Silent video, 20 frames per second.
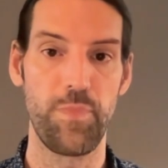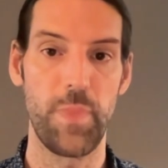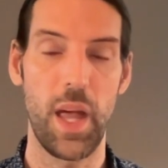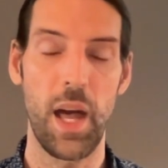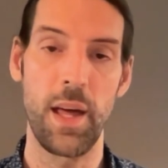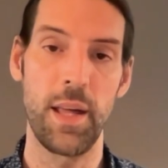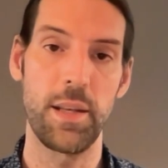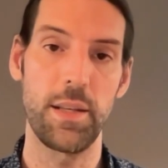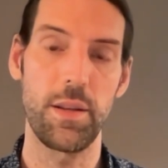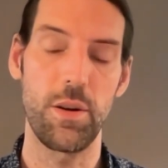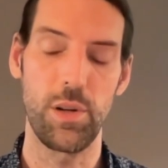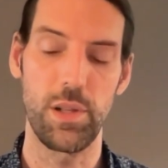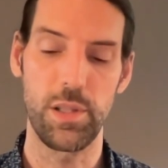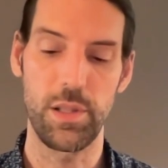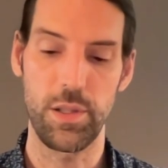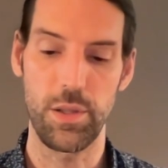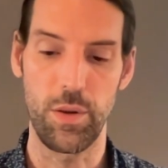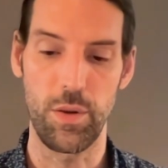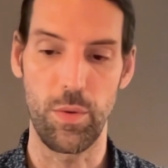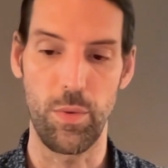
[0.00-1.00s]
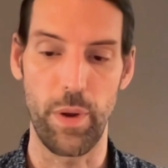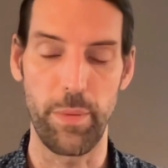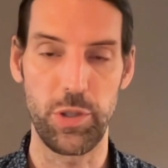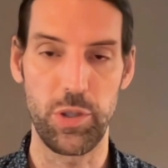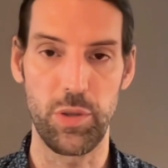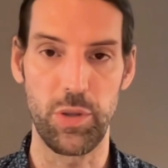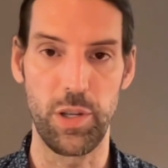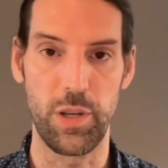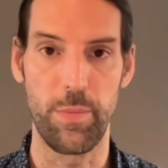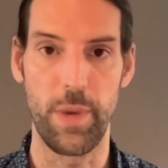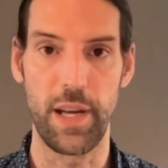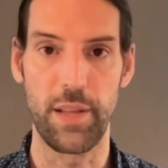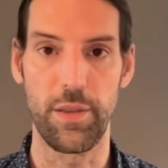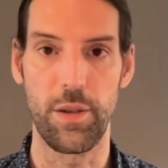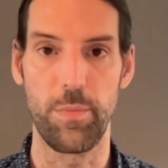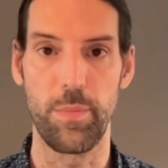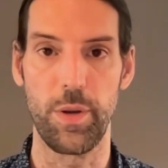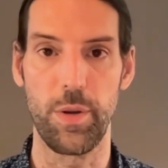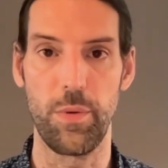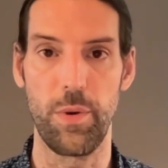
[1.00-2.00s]
And also, Web Studio might
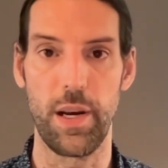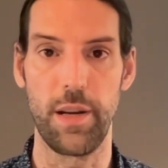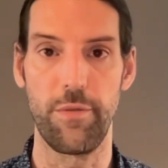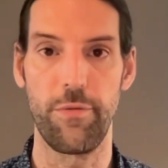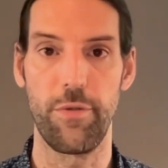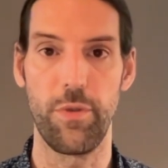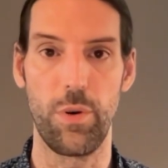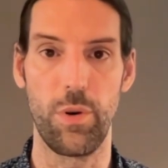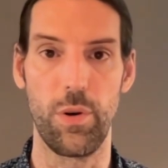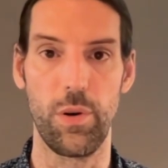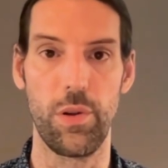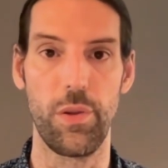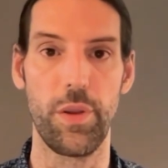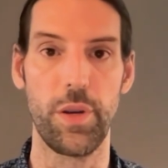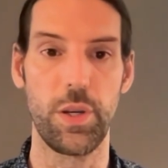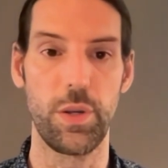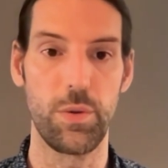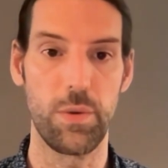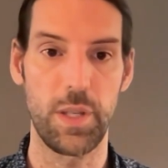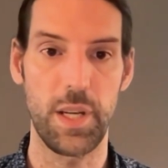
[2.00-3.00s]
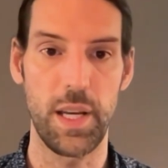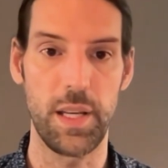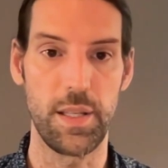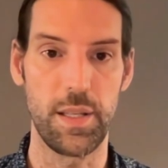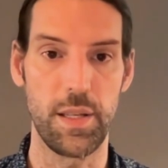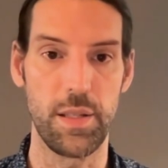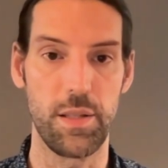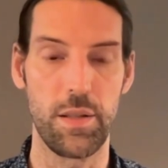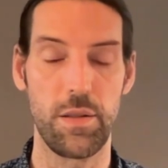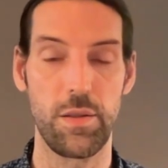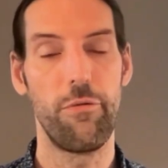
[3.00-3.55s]
not be right for all the use cases.